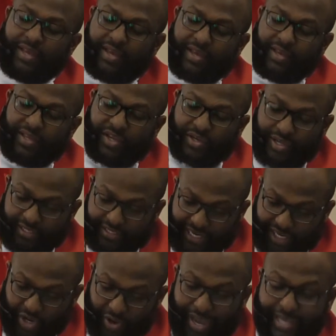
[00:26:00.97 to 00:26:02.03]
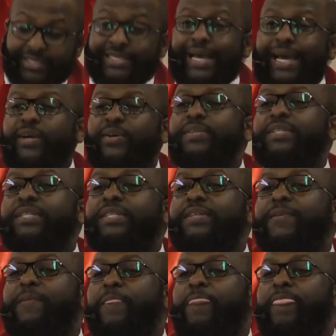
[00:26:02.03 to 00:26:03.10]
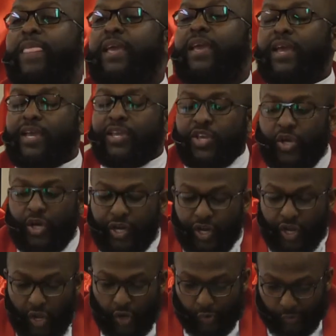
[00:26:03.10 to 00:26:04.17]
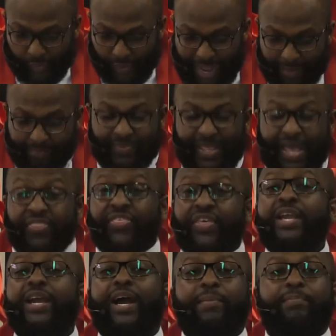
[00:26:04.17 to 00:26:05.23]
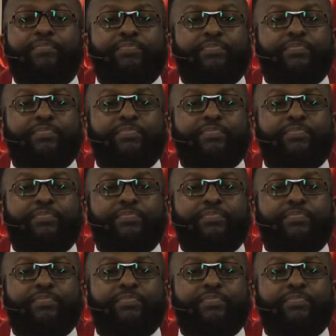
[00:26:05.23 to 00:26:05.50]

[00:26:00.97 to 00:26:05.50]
you got to take your hands out, you got to wrap that thing up